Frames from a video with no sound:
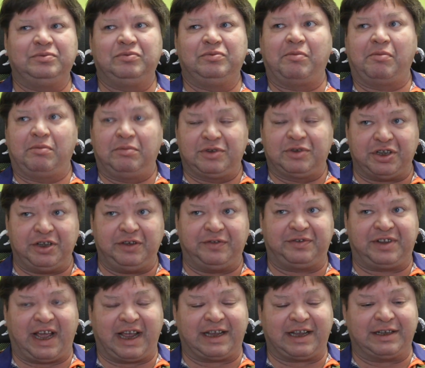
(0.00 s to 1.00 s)
So you've
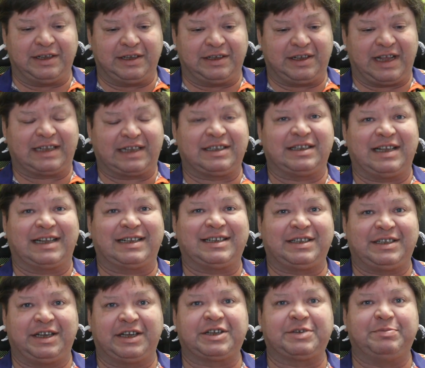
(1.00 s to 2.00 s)
taken that's
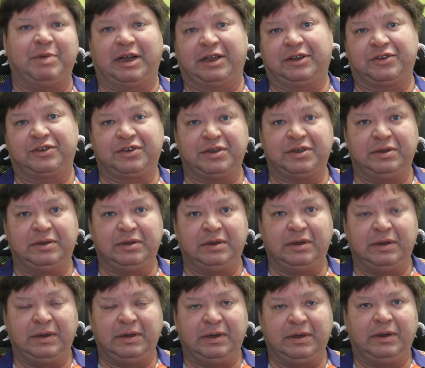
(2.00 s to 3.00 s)
6 months.
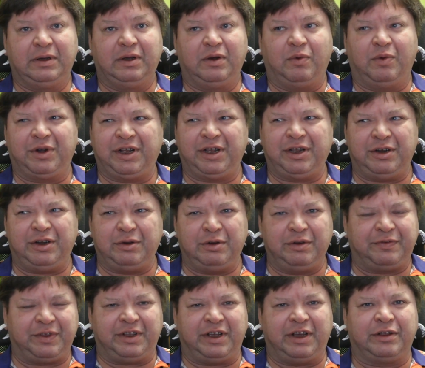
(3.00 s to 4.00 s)
What are you doing
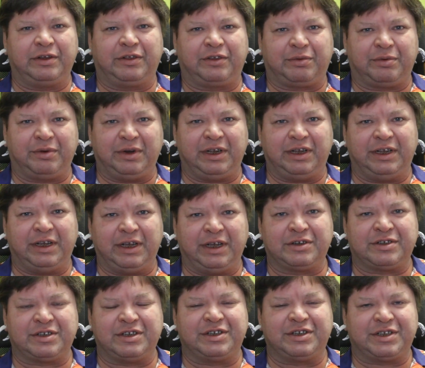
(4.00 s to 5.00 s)
for the other 3
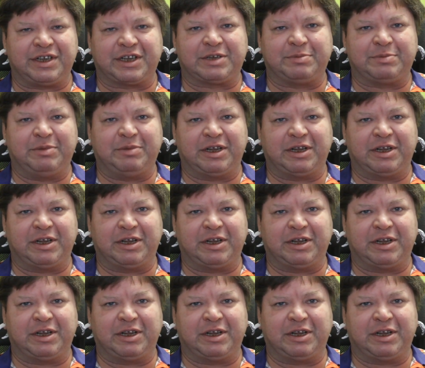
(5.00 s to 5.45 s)
years and 6 months